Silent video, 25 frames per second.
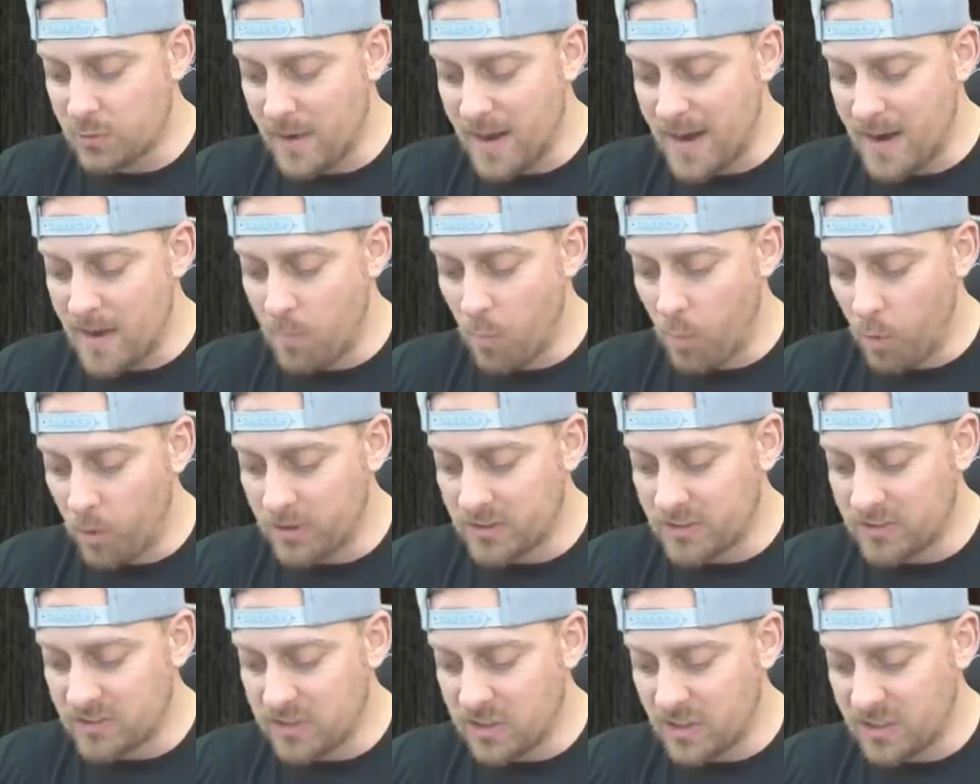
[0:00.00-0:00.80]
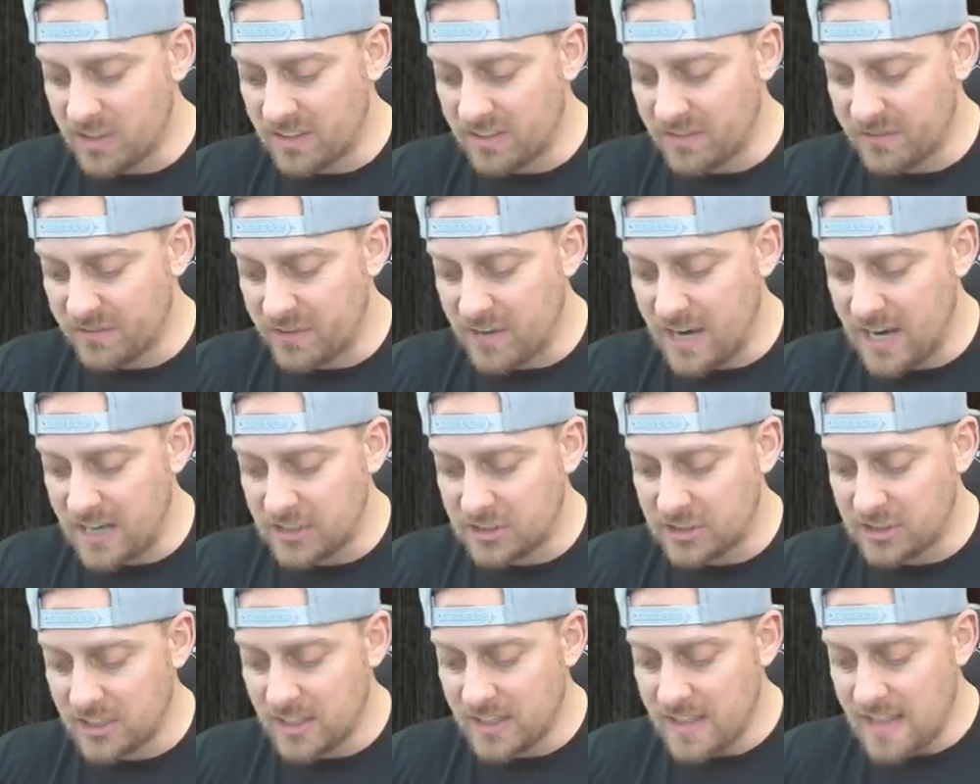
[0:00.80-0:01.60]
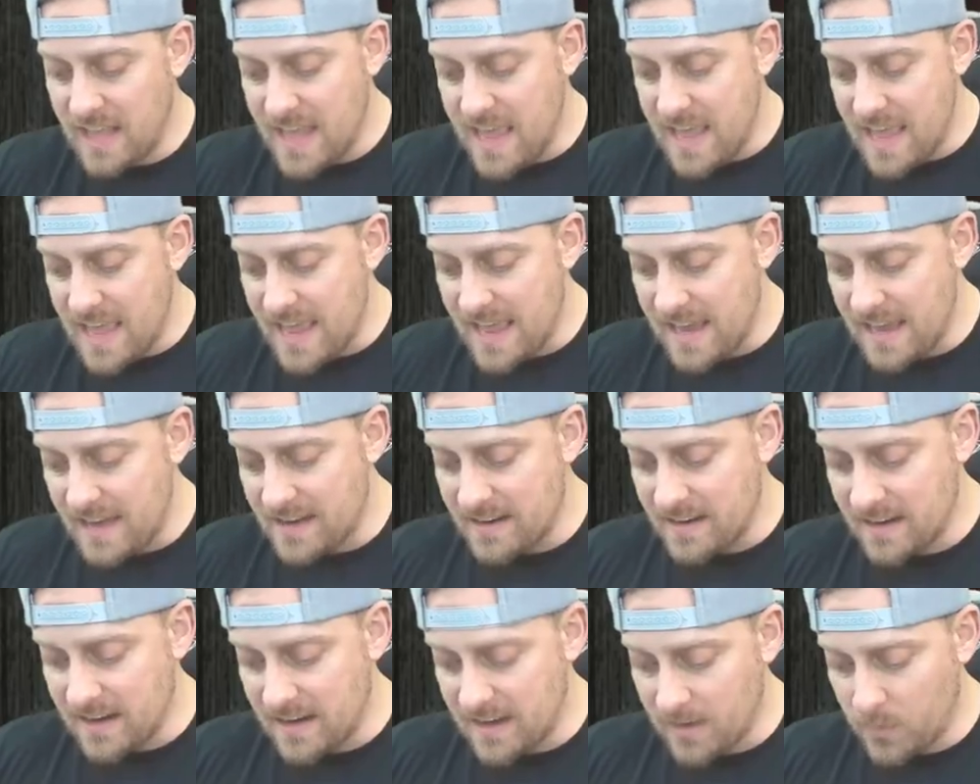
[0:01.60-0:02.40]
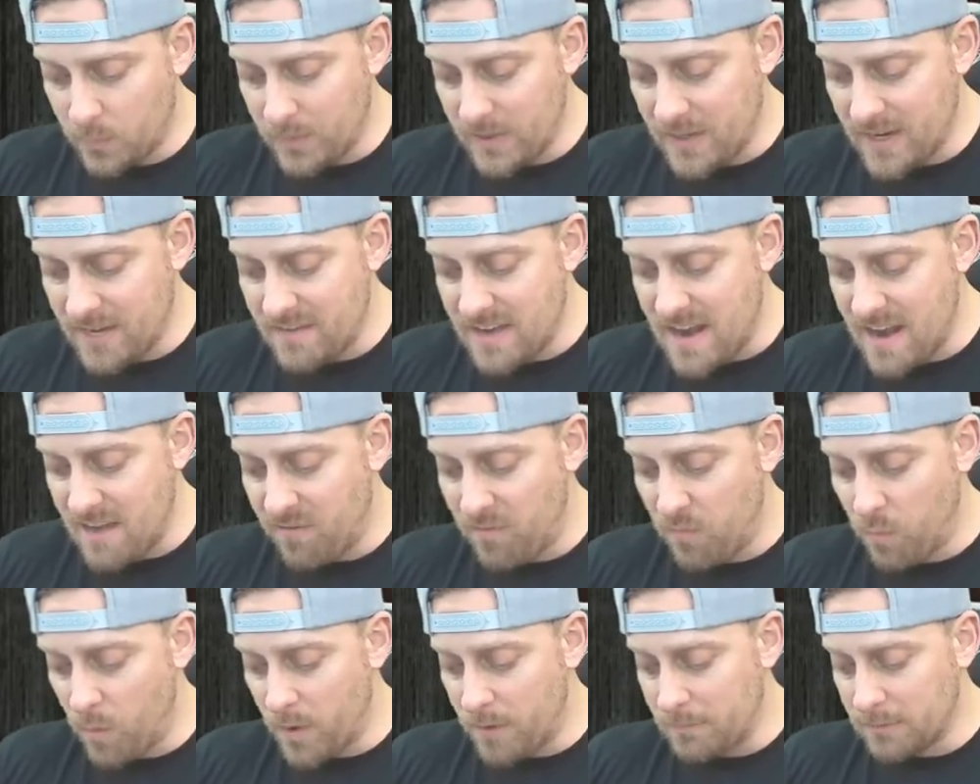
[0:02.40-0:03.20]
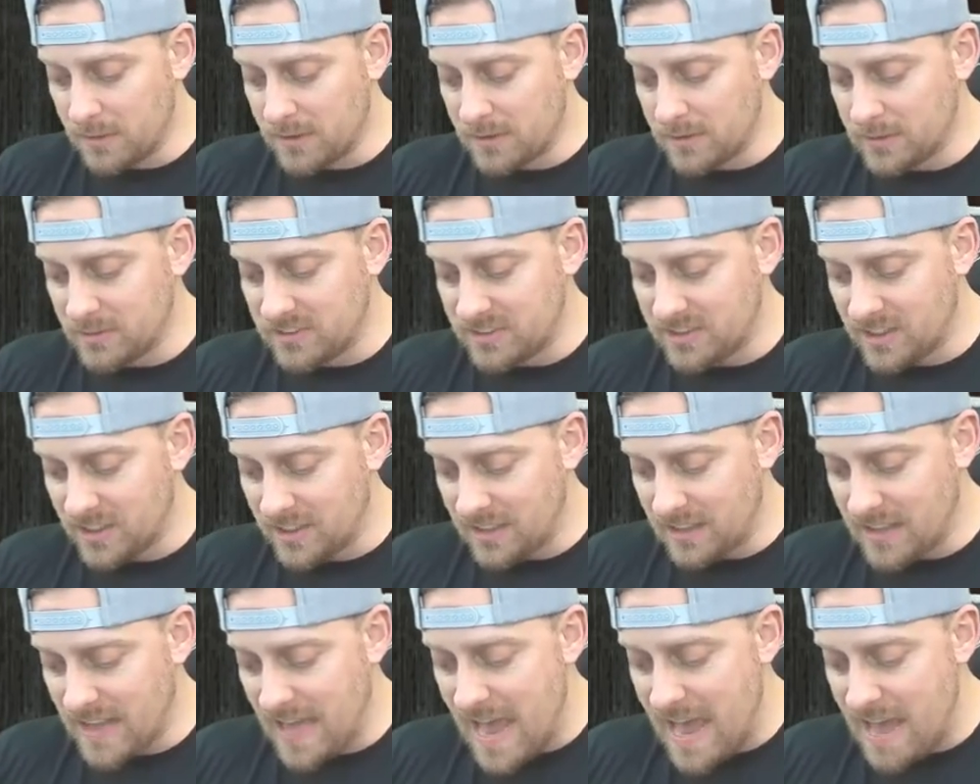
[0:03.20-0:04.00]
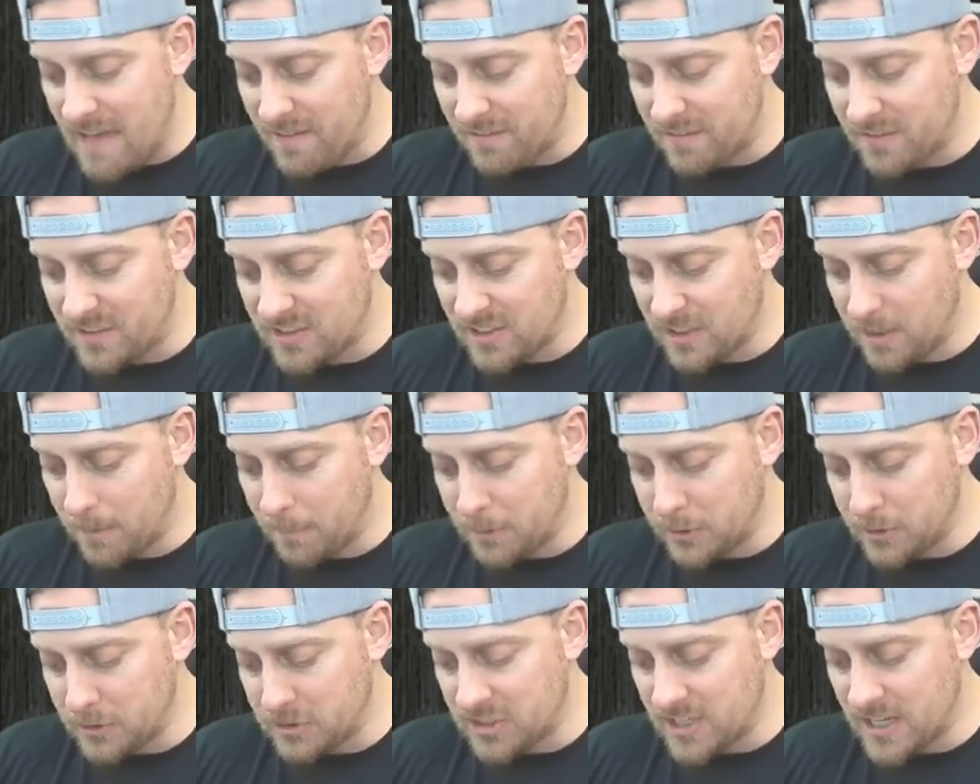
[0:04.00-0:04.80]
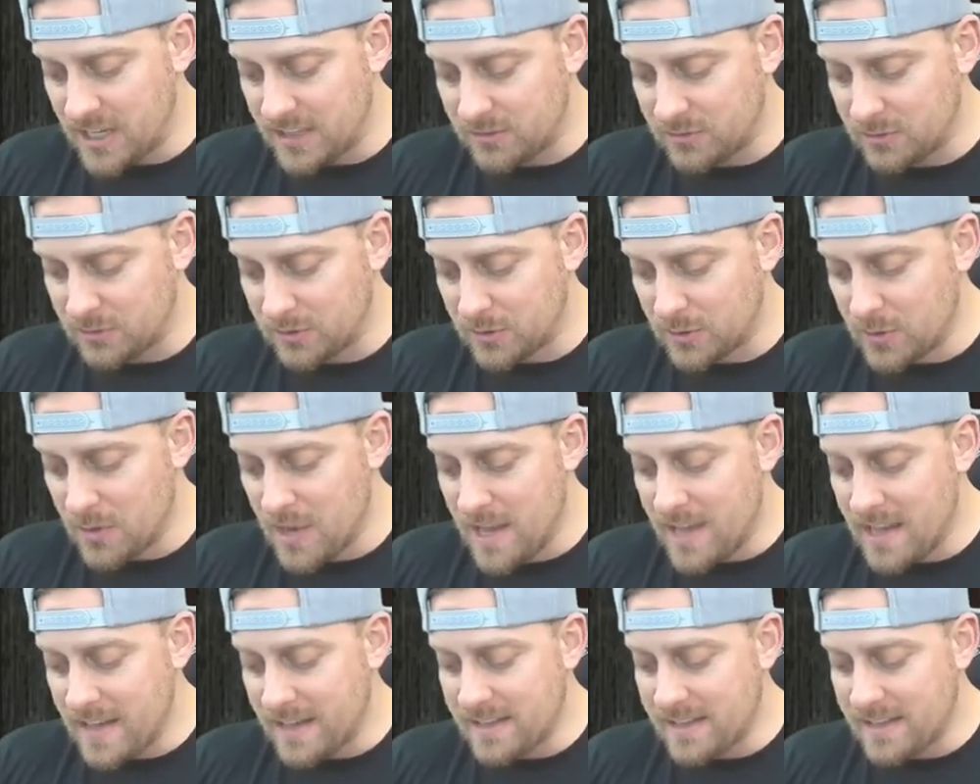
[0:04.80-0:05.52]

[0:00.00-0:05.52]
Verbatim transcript: Graham Warden's looking fresh, and uh, we even have one balloon still alive, still pushing on through.